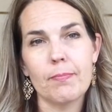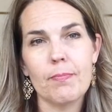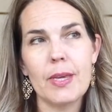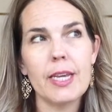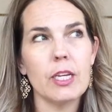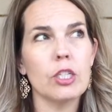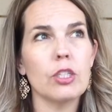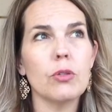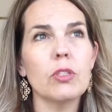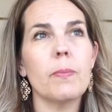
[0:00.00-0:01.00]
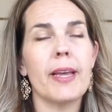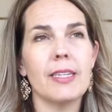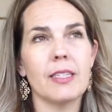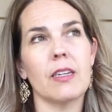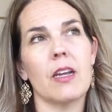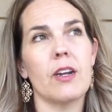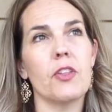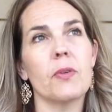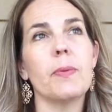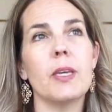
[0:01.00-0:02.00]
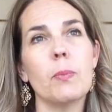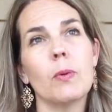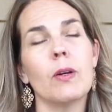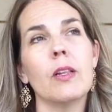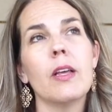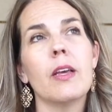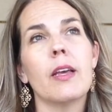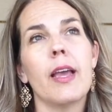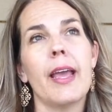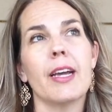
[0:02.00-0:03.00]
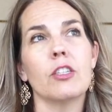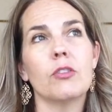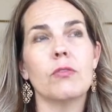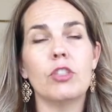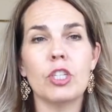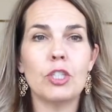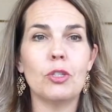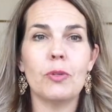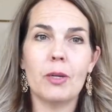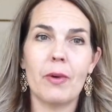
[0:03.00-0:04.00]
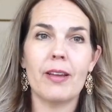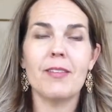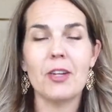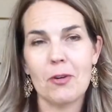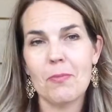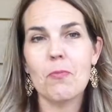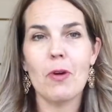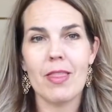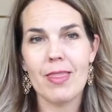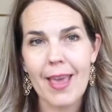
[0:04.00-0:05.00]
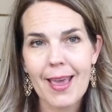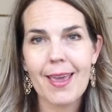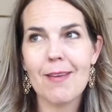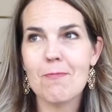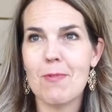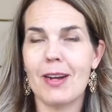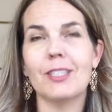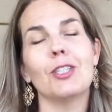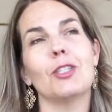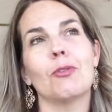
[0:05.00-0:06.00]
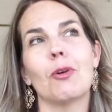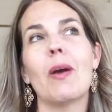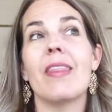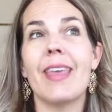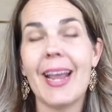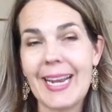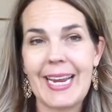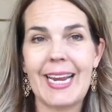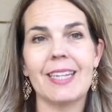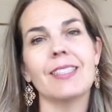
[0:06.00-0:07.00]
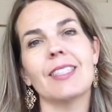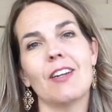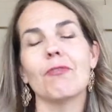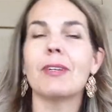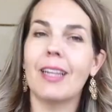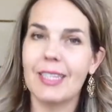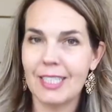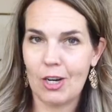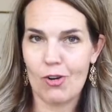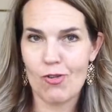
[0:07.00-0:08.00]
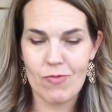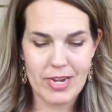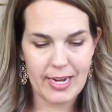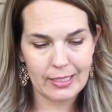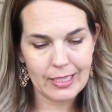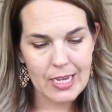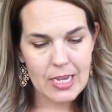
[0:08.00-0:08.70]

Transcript: being too dependent on other people and just doing what they want us to do or what they need instead of realizing our own needs.